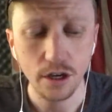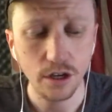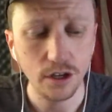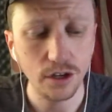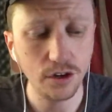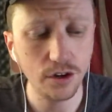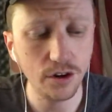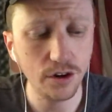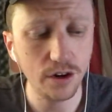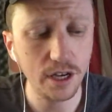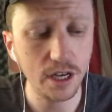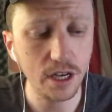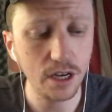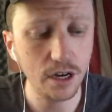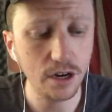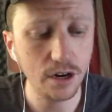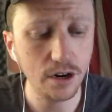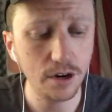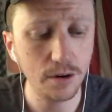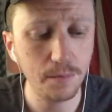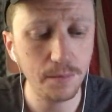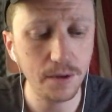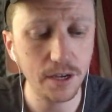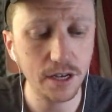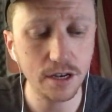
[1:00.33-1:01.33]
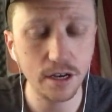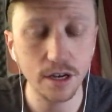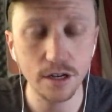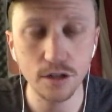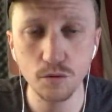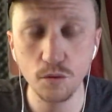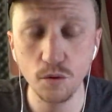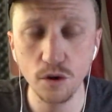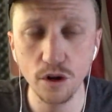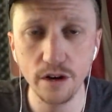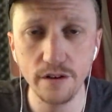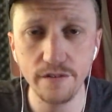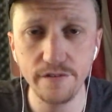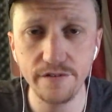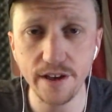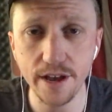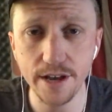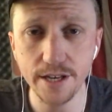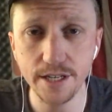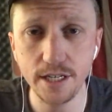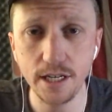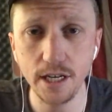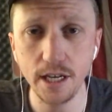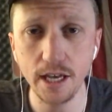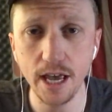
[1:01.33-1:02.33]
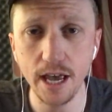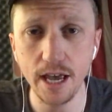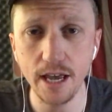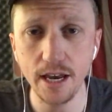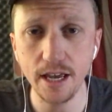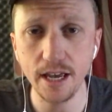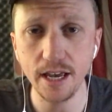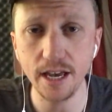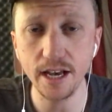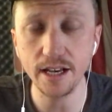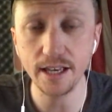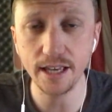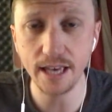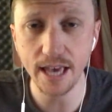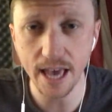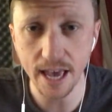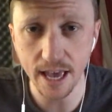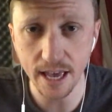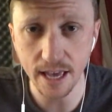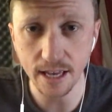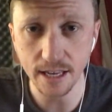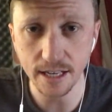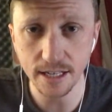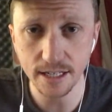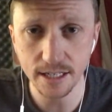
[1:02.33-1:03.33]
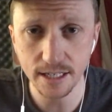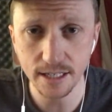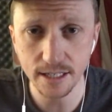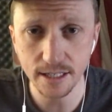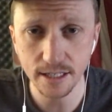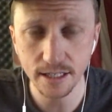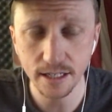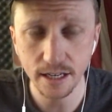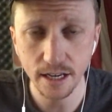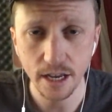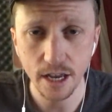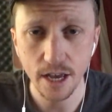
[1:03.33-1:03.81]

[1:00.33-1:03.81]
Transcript: You're here because we're investigating a case.